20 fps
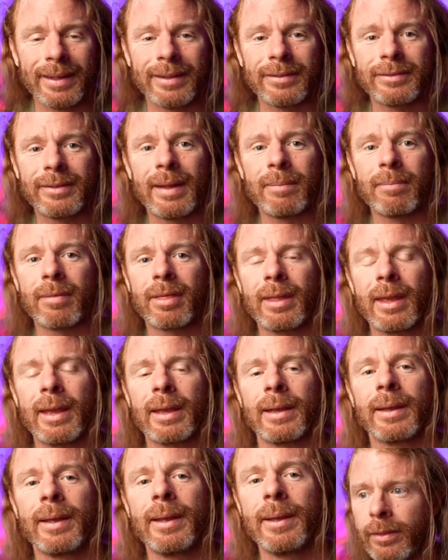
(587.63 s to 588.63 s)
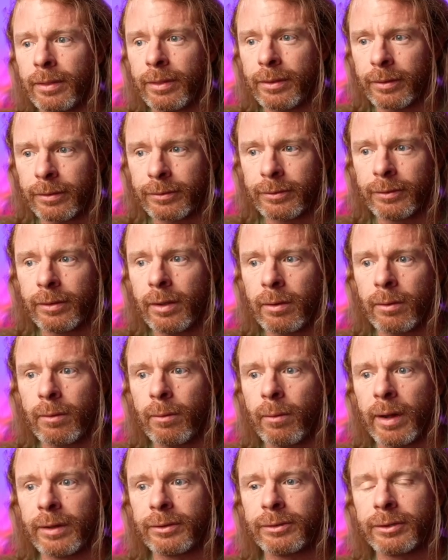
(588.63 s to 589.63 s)
Same thing. There's no
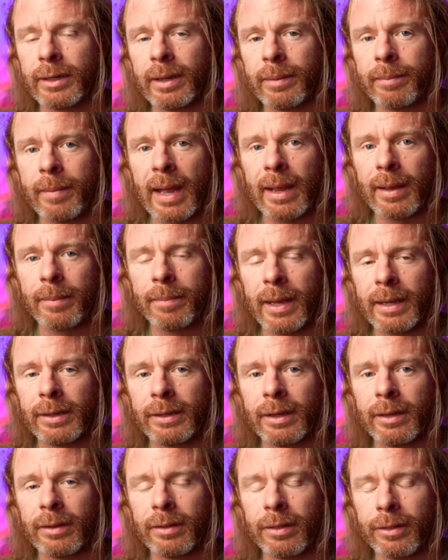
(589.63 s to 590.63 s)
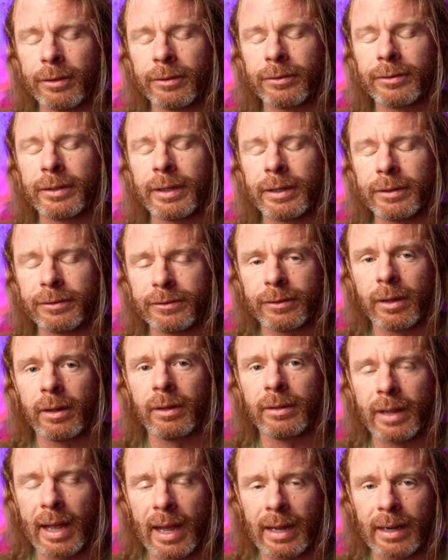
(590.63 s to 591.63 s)
question, in my opinion, there's an
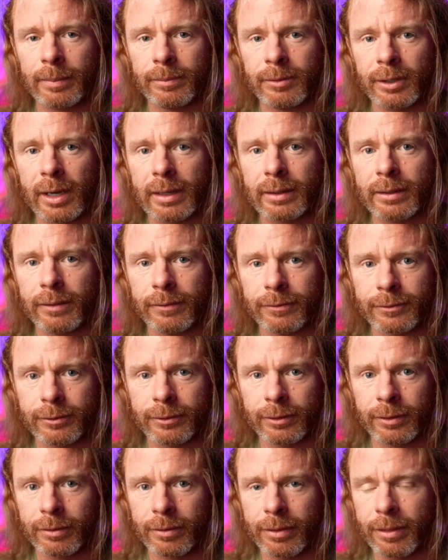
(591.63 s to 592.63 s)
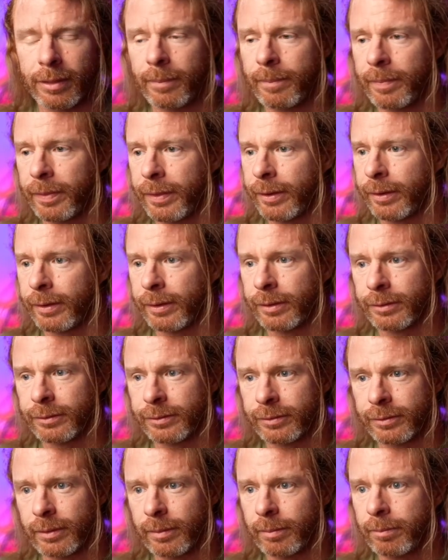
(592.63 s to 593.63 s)
assault on objective truth.
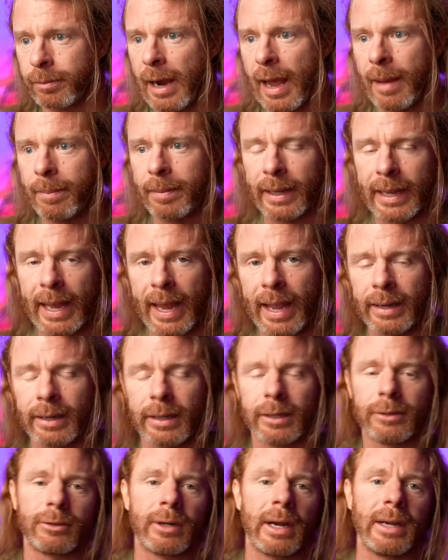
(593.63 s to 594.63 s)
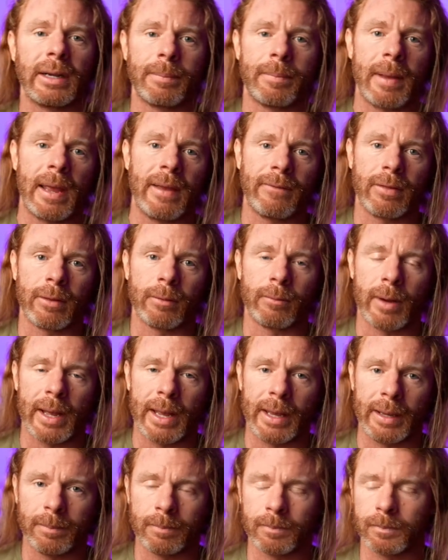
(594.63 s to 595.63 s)
There's propaganda trying to pave the
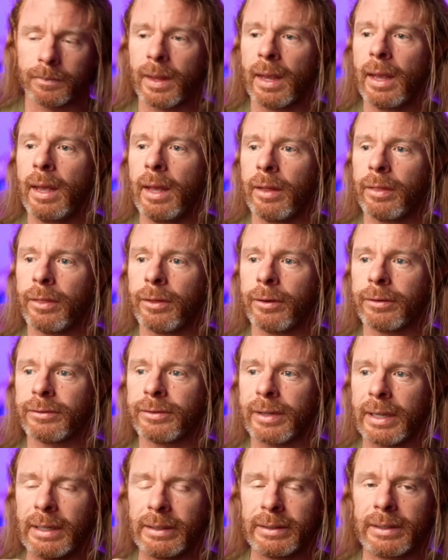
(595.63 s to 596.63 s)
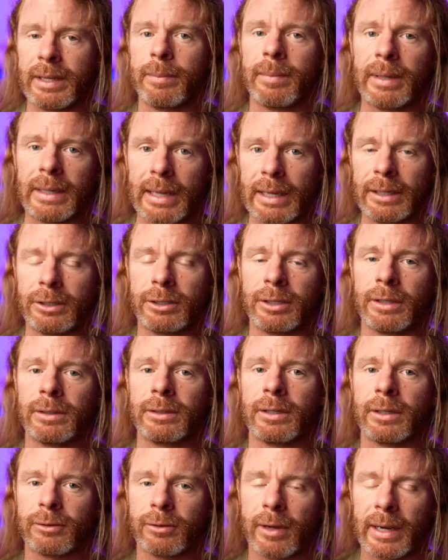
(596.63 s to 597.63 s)
way. There's
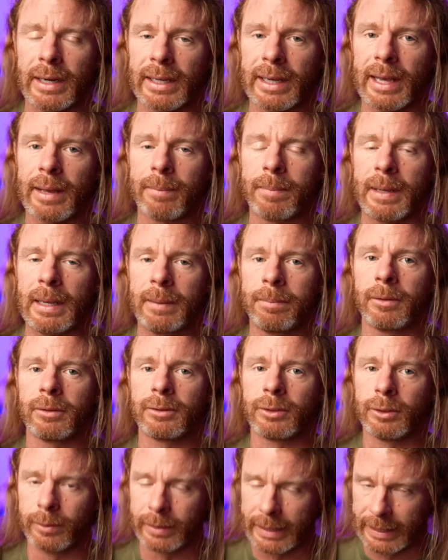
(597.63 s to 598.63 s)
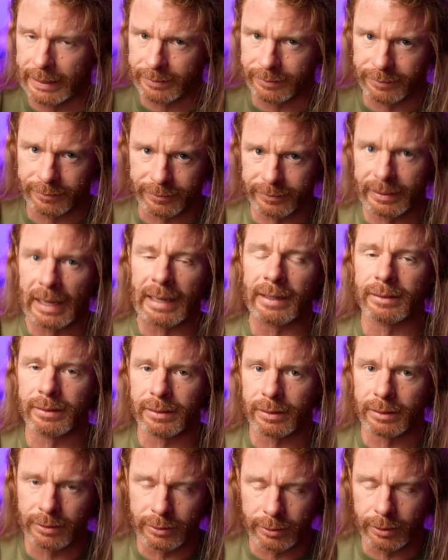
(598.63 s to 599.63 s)
intimidation to try to get people to
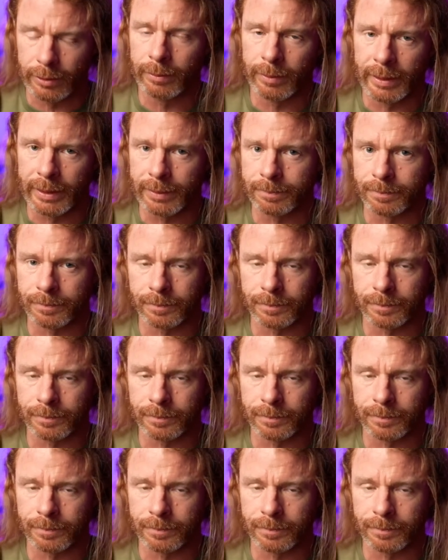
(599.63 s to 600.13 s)
consent to it.